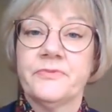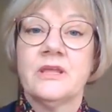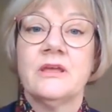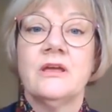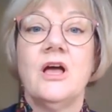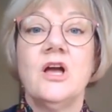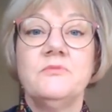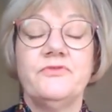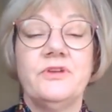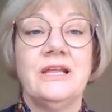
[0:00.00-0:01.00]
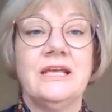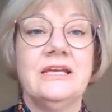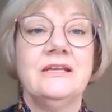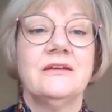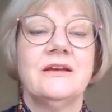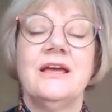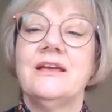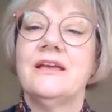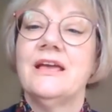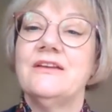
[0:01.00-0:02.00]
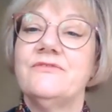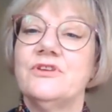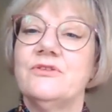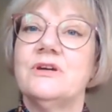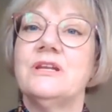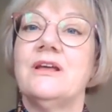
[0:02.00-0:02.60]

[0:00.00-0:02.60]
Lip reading: hopefully it gave you an